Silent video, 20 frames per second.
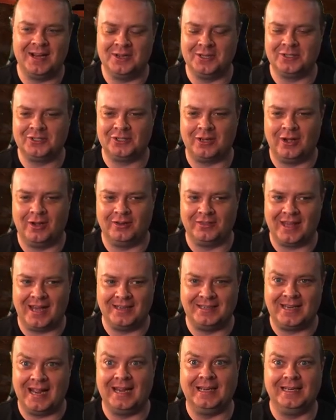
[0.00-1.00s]
that or, or
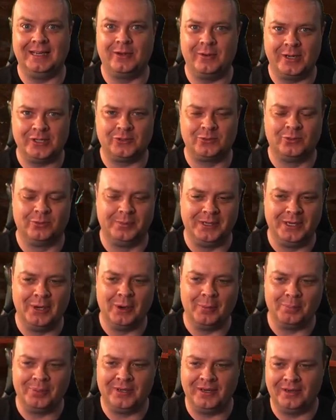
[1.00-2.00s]
that daily quest will be
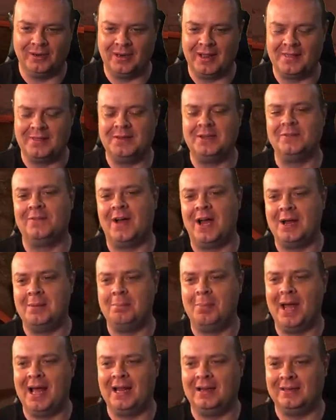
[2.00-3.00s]
up, you know, like the
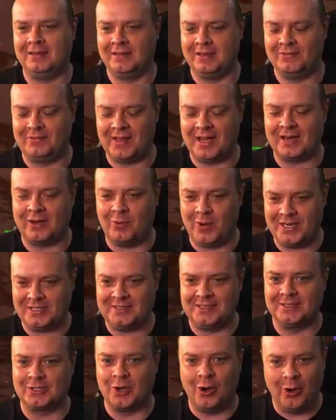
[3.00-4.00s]
Divine Bell. If that
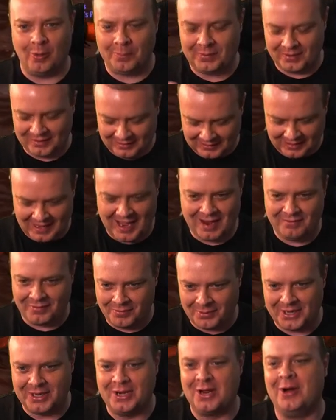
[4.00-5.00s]
quest is up, let
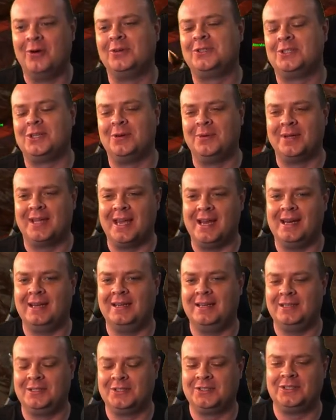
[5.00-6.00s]
everybody know to go and get
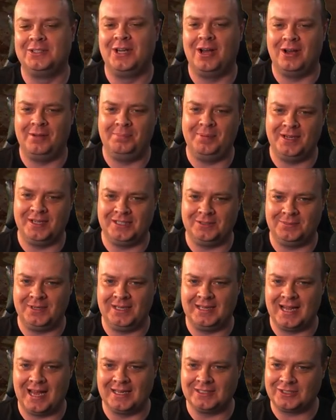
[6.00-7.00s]
it. It does not appear to
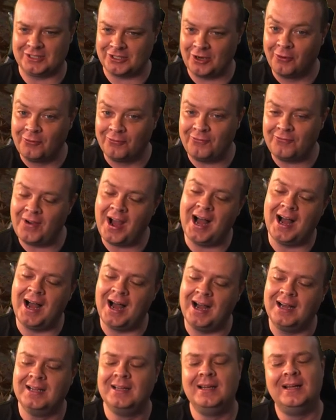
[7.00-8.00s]
be that so
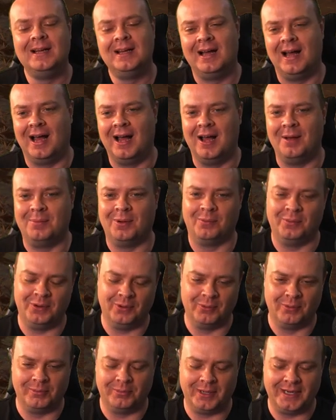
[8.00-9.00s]
far, uh, but
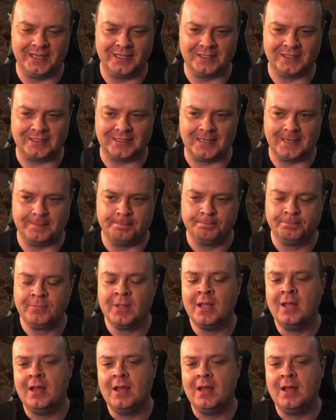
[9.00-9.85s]
we will wait and see.